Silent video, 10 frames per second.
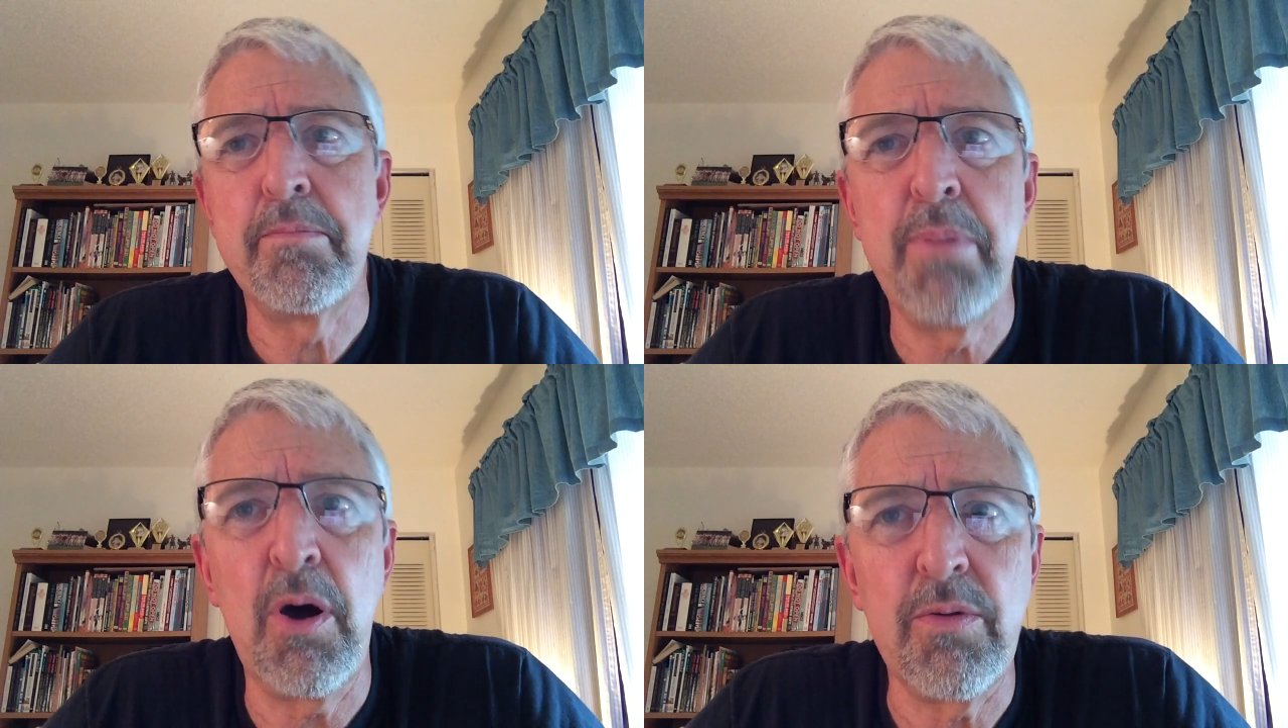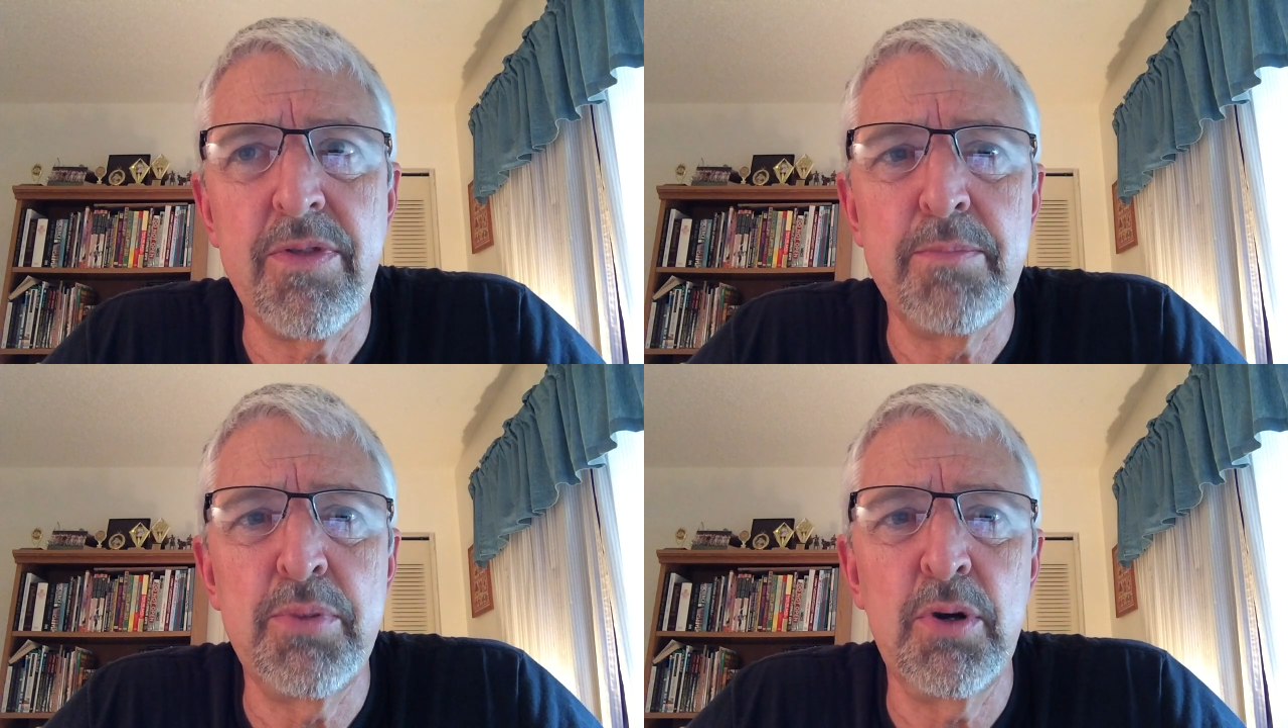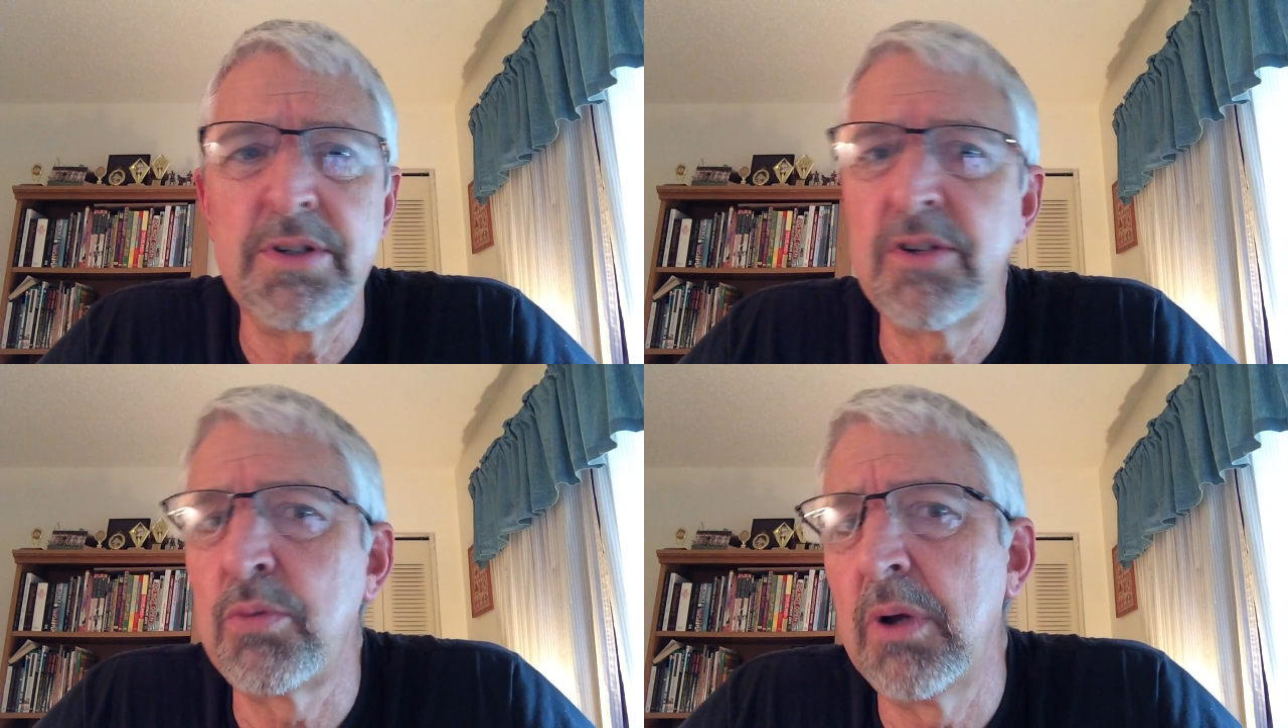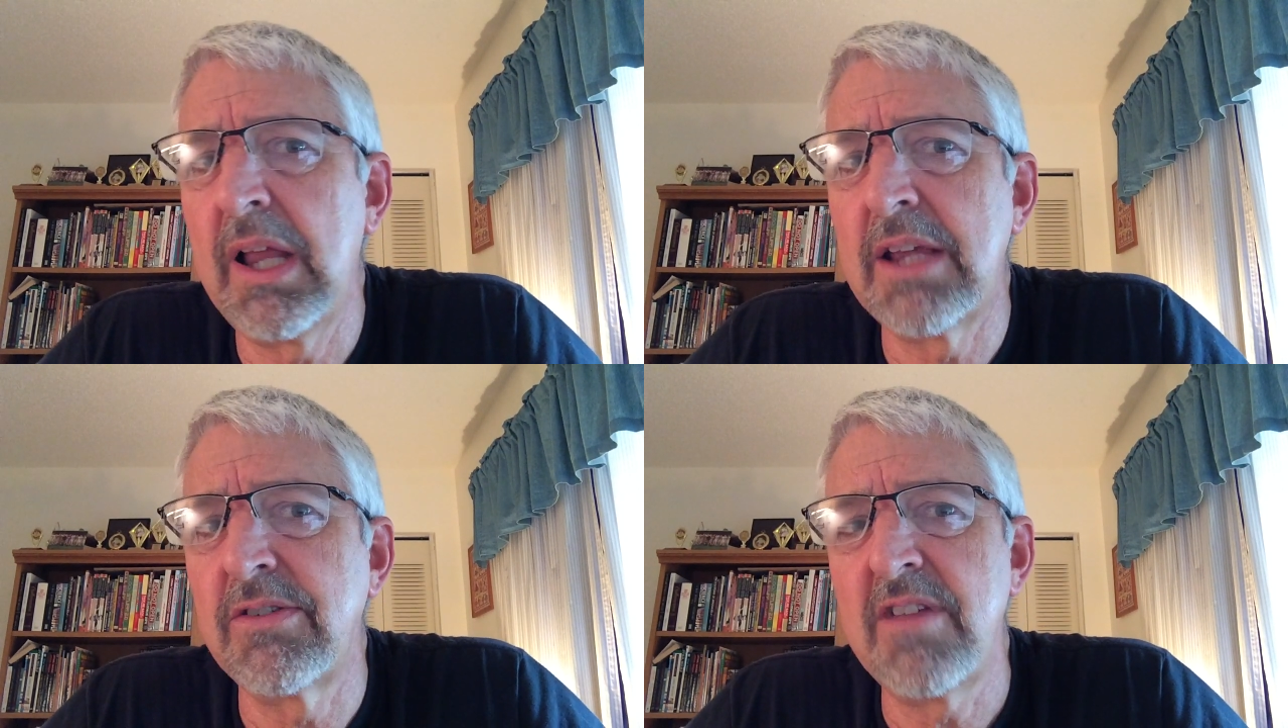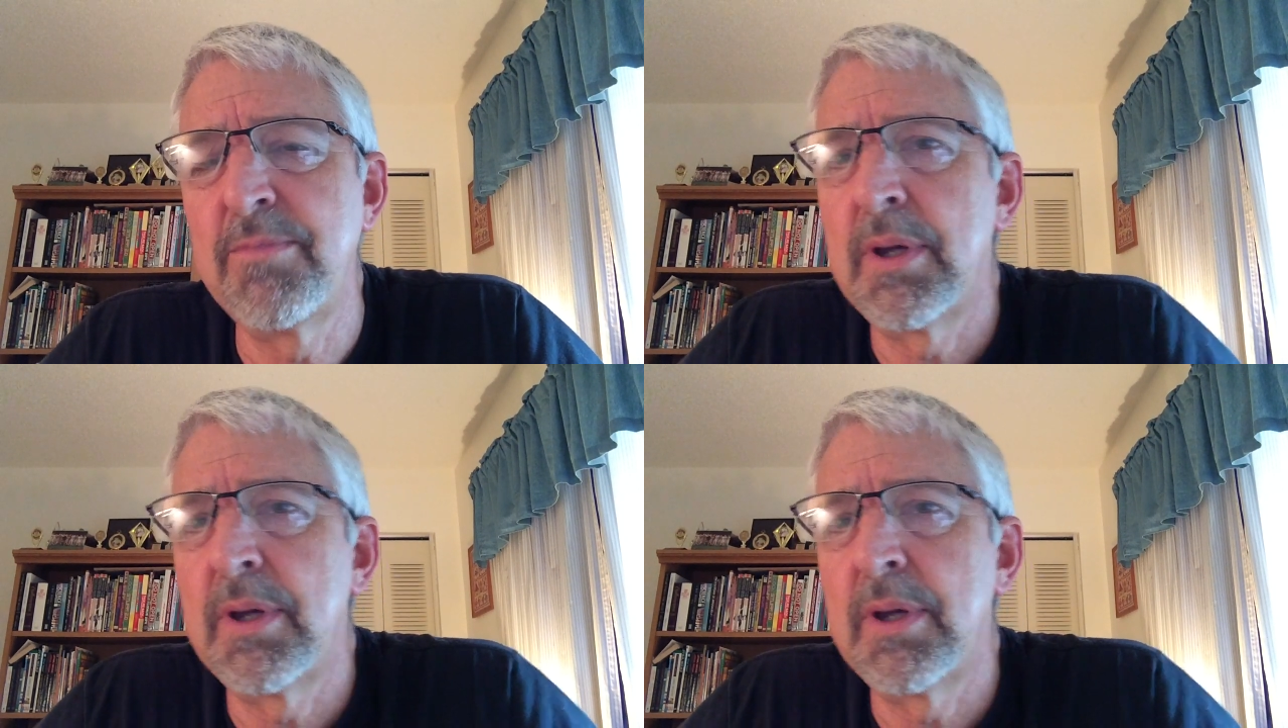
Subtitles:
boat, the Puritans realize they've